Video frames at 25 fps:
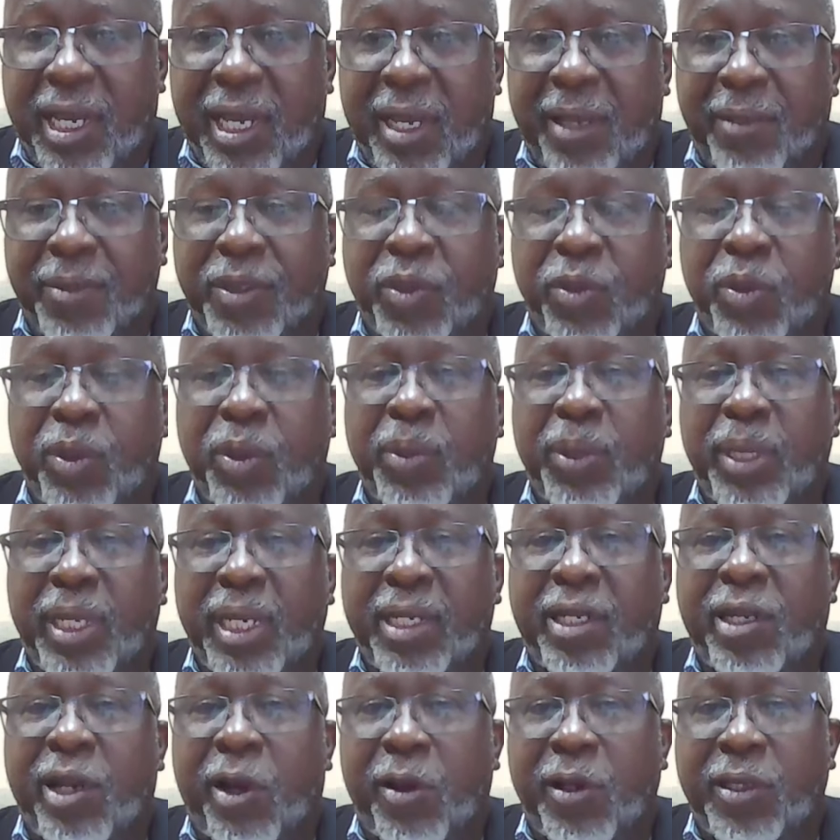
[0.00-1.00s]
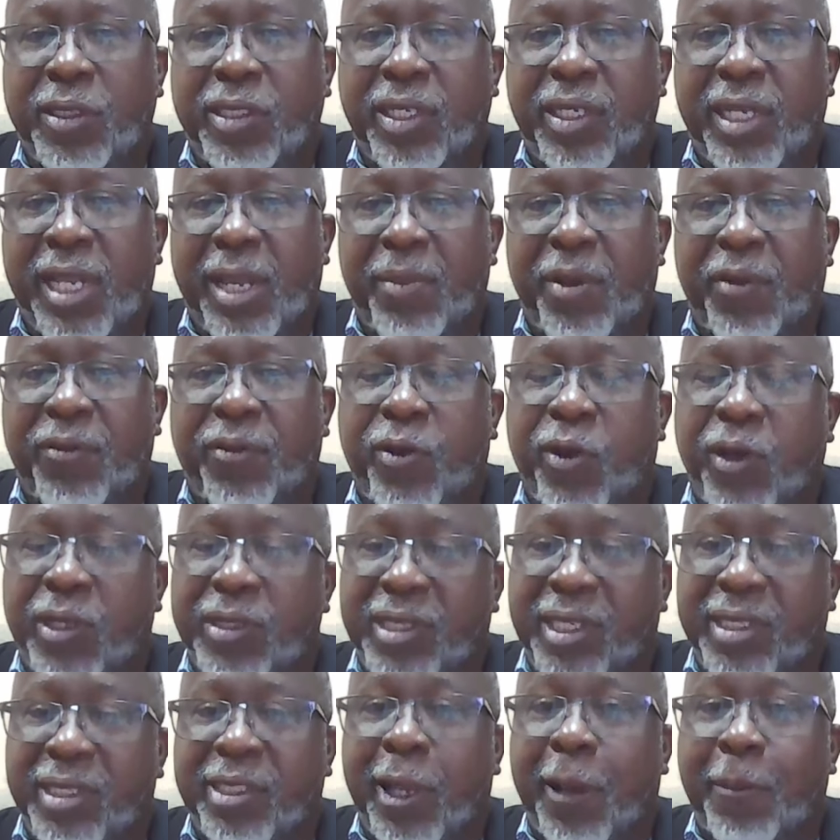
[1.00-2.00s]
So we'll be encouraging them. Of
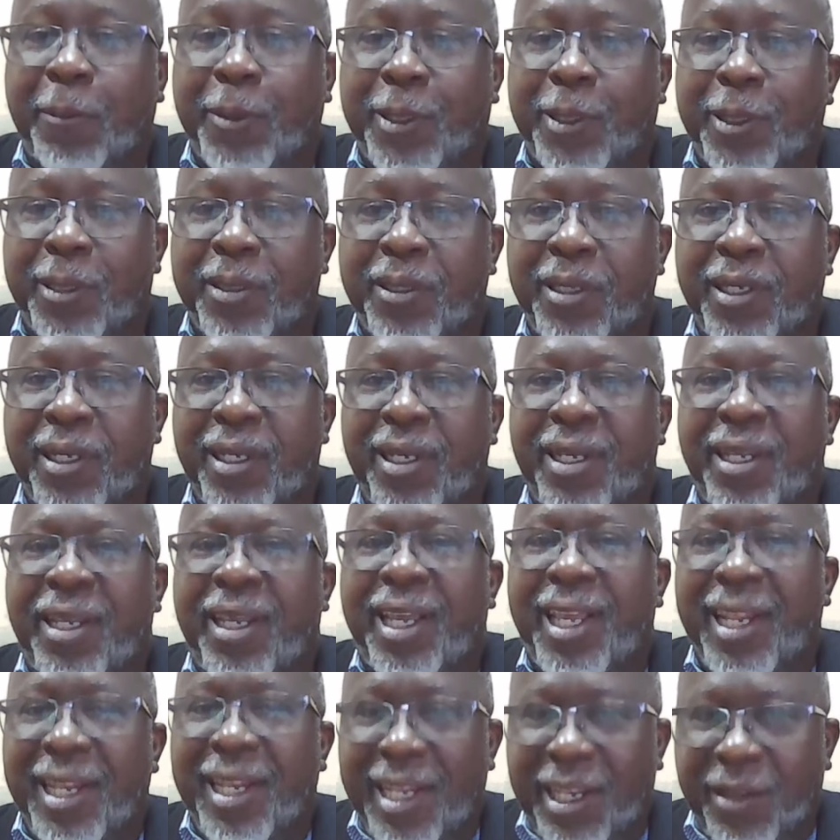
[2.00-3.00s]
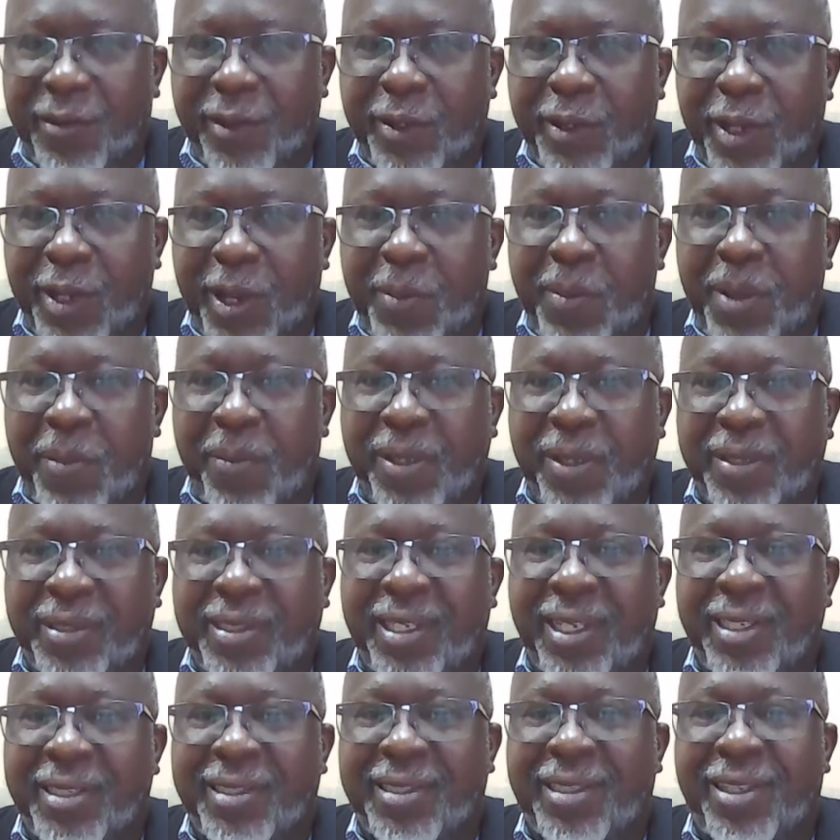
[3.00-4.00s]
course, it's up to individual member
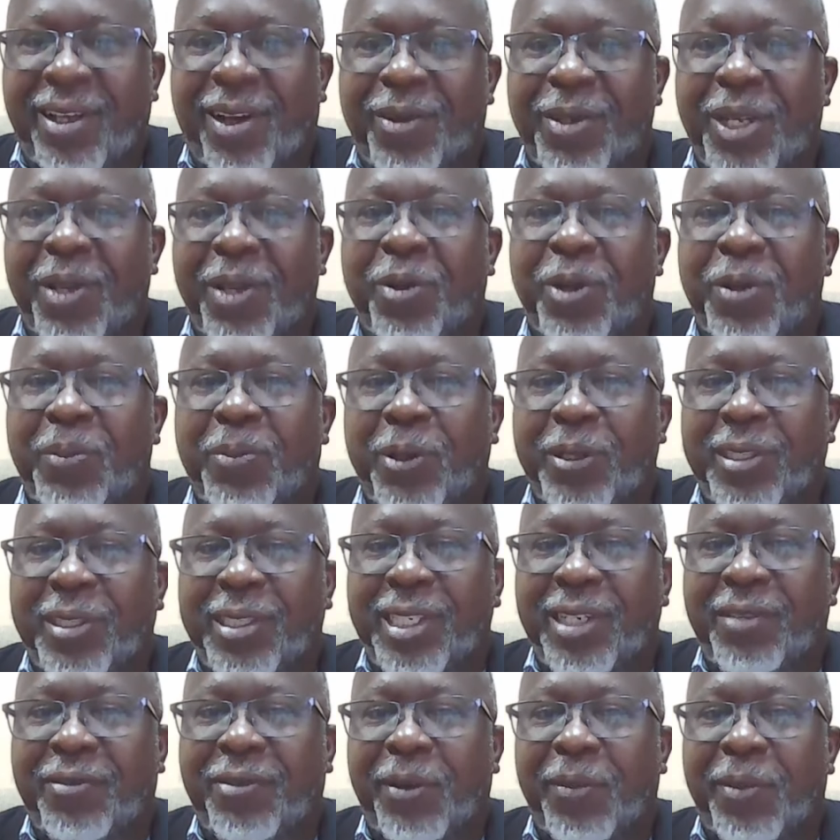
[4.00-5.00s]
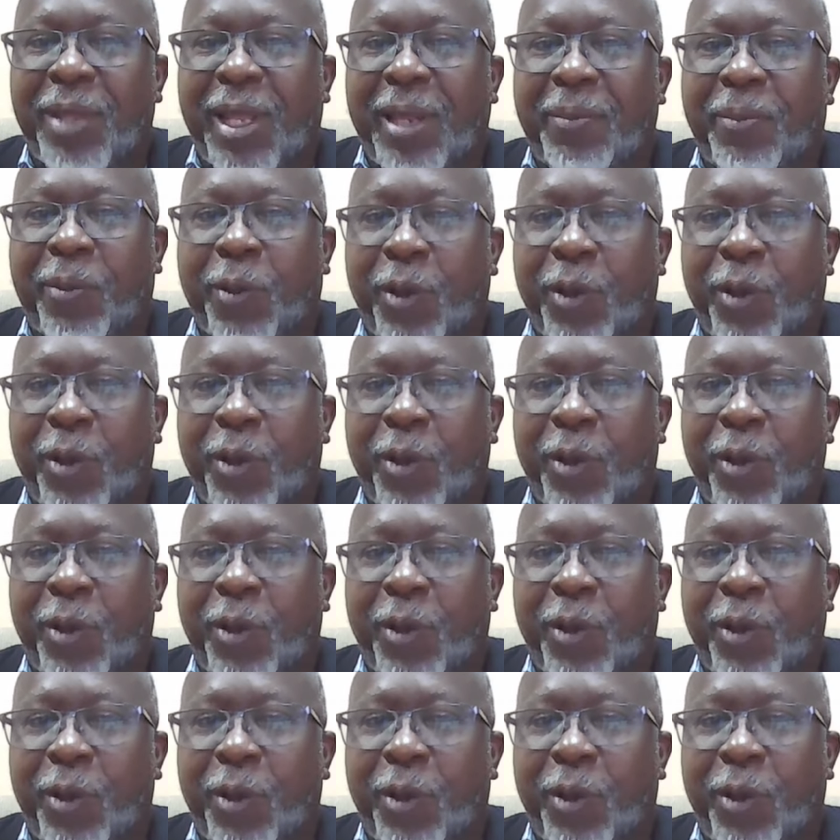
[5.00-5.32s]
states how they would proceed from